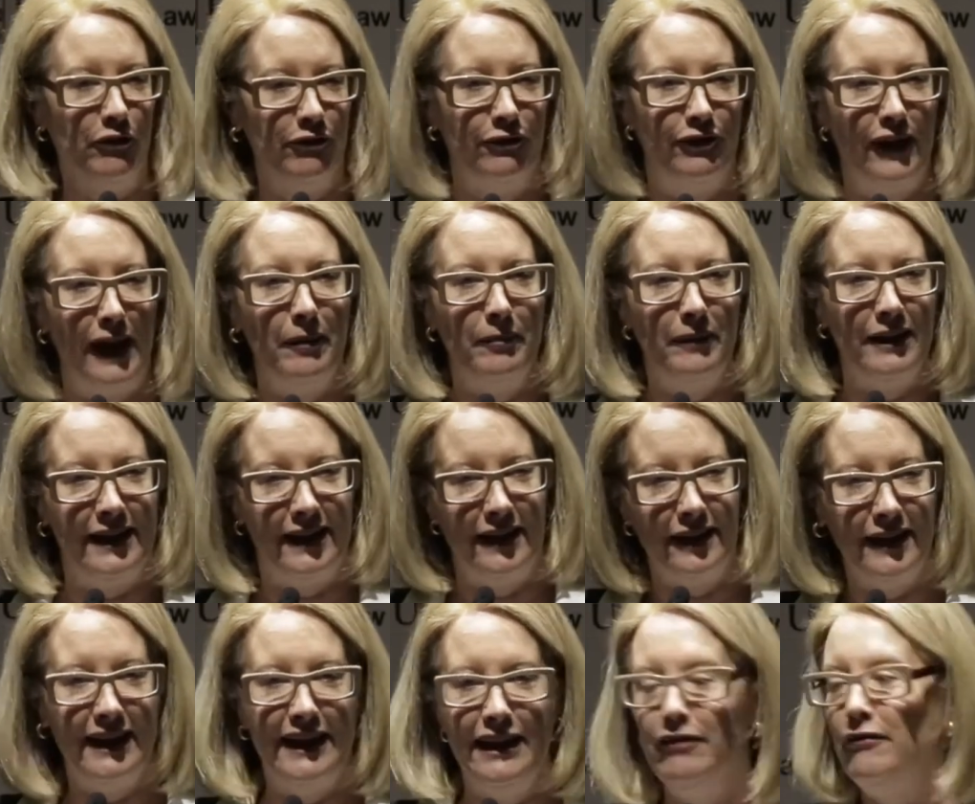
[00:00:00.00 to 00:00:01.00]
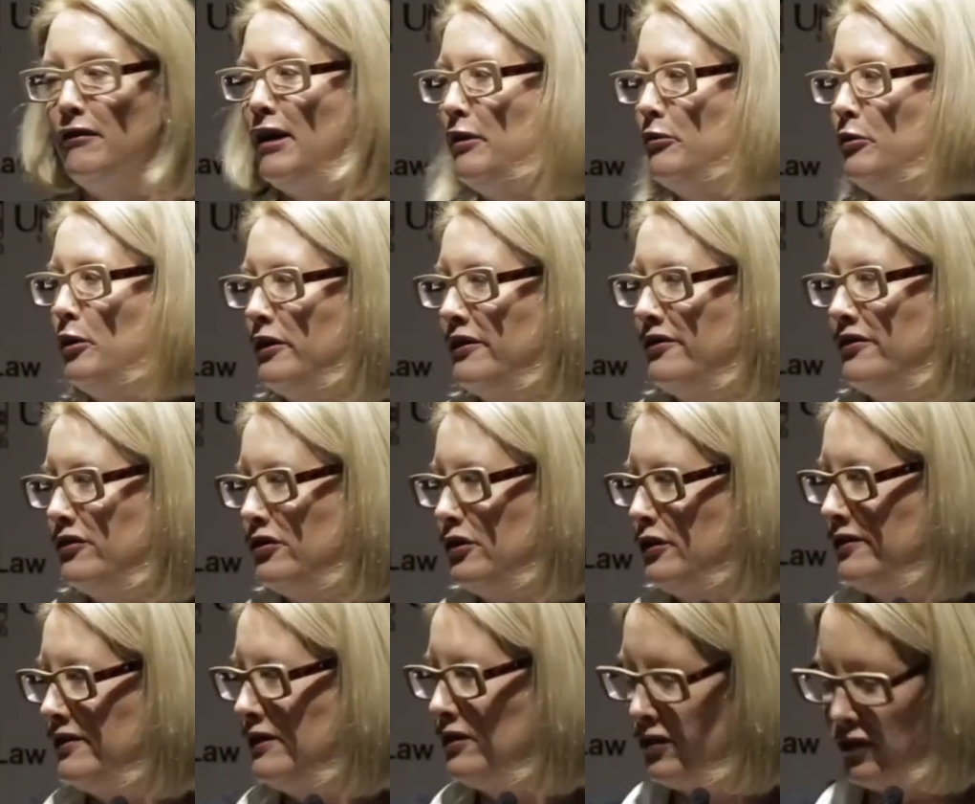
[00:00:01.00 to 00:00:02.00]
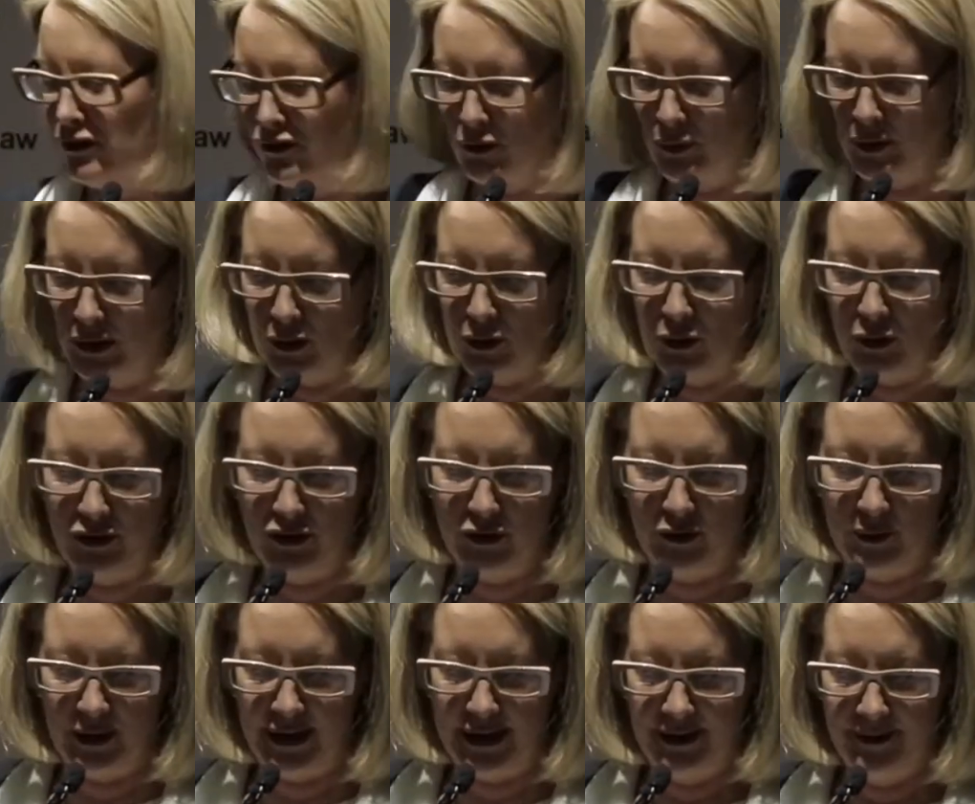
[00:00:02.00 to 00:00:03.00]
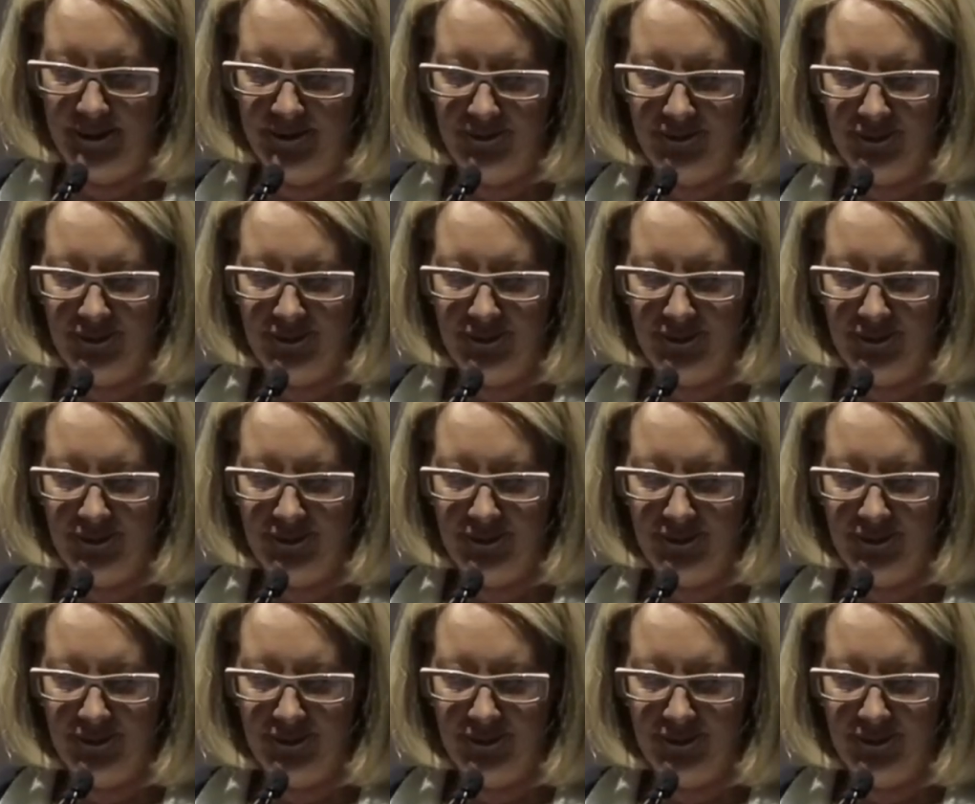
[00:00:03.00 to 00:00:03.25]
family, and here I was choosing to do a law degree.